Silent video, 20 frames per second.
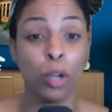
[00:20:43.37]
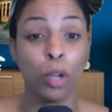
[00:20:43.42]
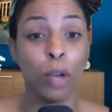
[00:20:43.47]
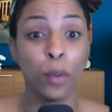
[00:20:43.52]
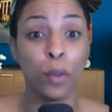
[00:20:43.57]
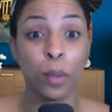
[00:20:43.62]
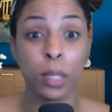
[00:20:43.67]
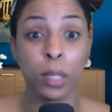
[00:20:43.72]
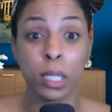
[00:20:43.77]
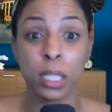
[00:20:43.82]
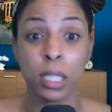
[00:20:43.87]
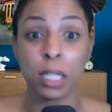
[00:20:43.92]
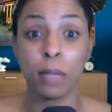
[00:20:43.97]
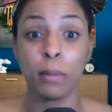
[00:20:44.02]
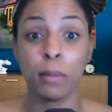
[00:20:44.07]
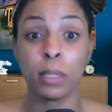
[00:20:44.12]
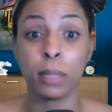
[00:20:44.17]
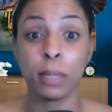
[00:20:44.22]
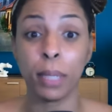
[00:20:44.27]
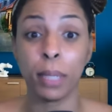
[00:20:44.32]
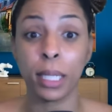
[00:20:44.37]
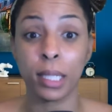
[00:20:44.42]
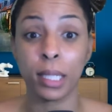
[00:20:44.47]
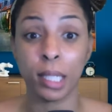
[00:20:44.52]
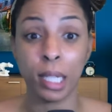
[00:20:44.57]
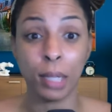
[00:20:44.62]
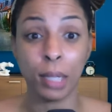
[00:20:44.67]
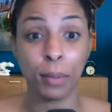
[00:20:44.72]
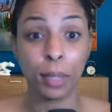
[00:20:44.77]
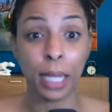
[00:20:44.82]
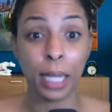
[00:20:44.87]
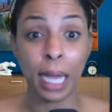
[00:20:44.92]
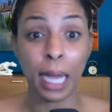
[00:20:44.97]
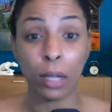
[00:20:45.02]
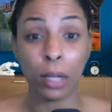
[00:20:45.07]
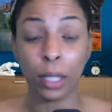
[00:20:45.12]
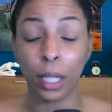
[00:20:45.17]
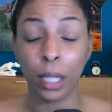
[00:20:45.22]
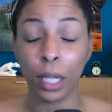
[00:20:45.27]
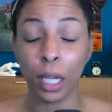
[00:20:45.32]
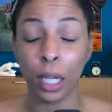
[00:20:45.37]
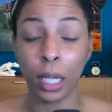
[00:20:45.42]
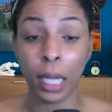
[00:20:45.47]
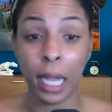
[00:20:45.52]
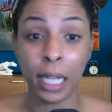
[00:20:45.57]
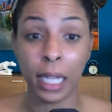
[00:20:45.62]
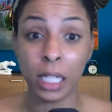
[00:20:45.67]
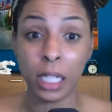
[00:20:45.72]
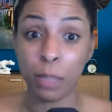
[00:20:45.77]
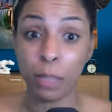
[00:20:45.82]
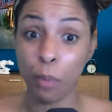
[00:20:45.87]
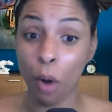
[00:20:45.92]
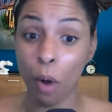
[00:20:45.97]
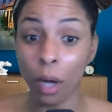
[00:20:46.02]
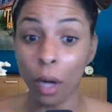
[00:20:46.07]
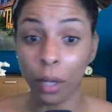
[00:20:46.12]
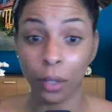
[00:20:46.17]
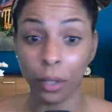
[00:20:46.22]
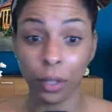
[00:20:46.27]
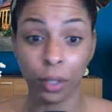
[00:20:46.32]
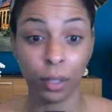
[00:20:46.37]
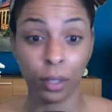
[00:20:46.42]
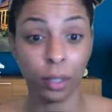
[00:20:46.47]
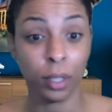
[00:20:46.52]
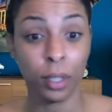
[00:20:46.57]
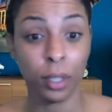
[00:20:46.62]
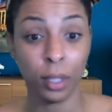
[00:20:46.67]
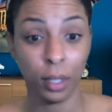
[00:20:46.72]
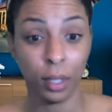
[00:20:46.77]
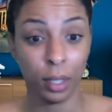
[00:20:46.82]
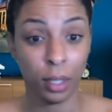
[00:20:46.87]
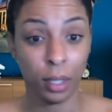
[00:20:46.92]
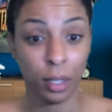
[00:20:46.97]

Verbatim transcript: you want to see Big T without uh Candace Parker. Do you